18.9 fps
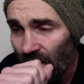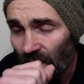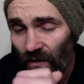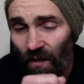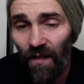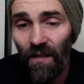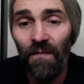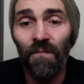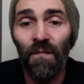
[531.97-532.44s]

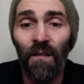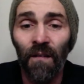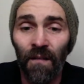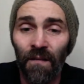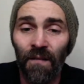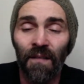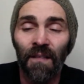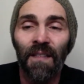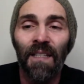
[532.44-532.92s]

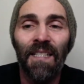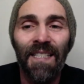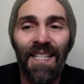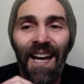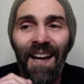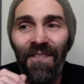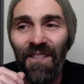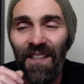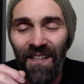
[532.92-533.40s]

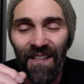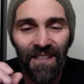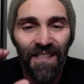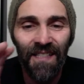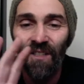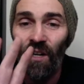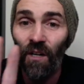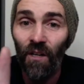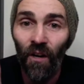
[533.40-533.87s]

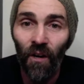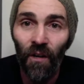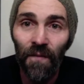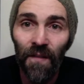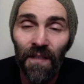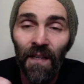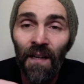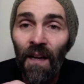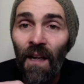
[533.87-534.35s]

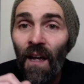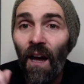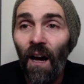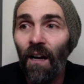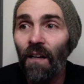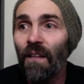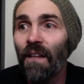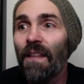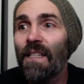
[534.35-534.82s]
COVID.
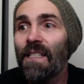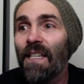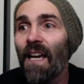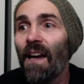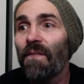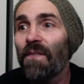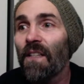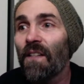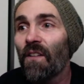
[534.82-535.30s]
Only this
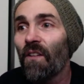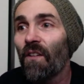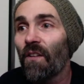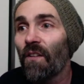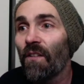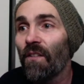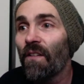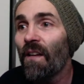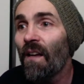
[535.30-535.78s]

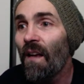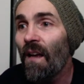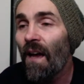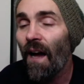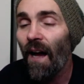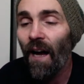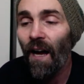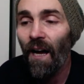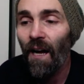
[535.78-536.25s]
afternoon,
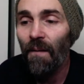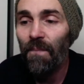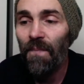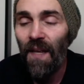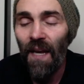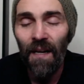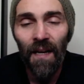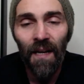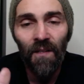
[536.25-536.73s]

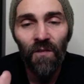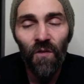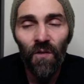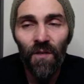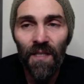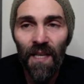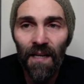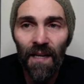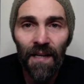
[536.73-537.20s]
Dan
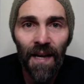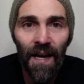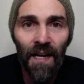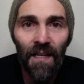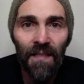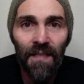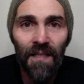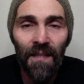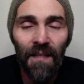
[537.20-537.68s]
Andrews then
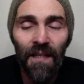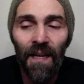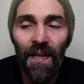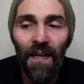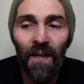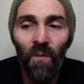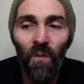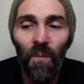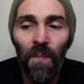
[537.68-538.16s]
announced that
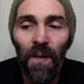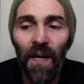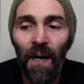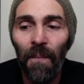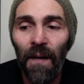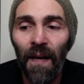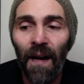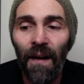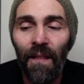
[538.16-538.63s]
they would be
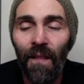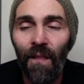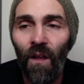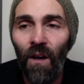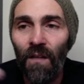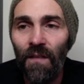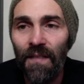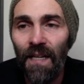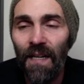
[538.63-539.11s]
coming out of
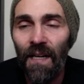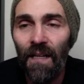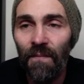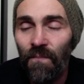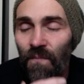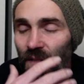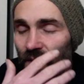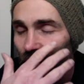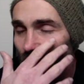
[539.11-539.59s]
the
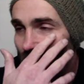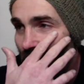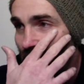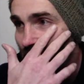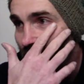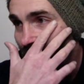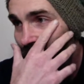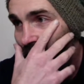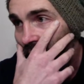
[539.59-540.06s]
lockdown.
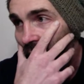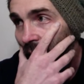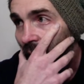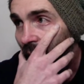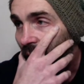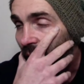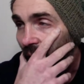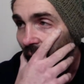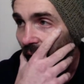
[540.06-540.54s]
So
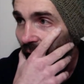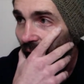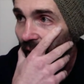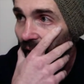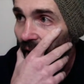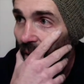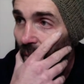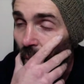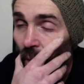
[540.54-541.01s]

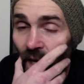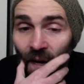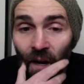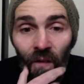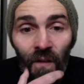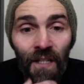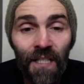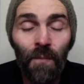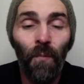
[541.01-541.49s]
we
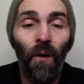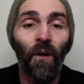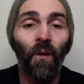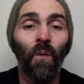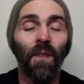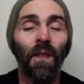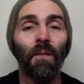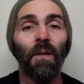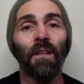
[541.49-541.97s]
only spoke
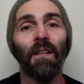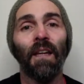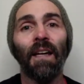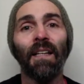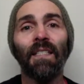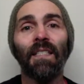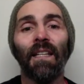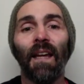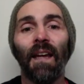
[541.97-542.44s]
with
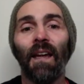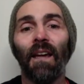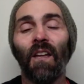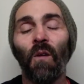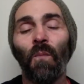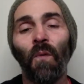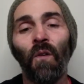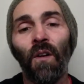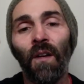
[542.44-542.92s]
yesterday a
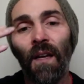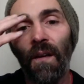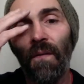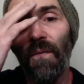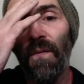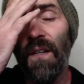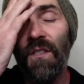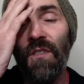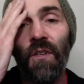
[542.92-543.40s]
community
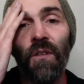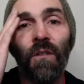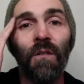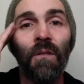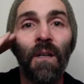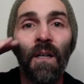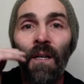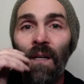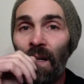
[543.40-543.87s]

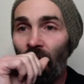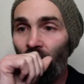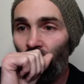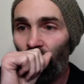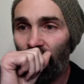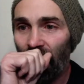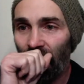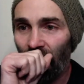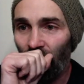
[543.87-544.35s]
official
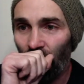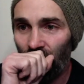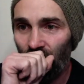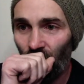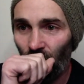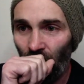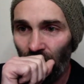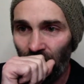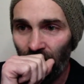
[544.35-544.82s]
who said he was
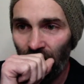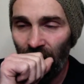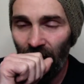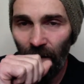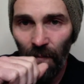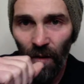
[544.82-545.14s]
running the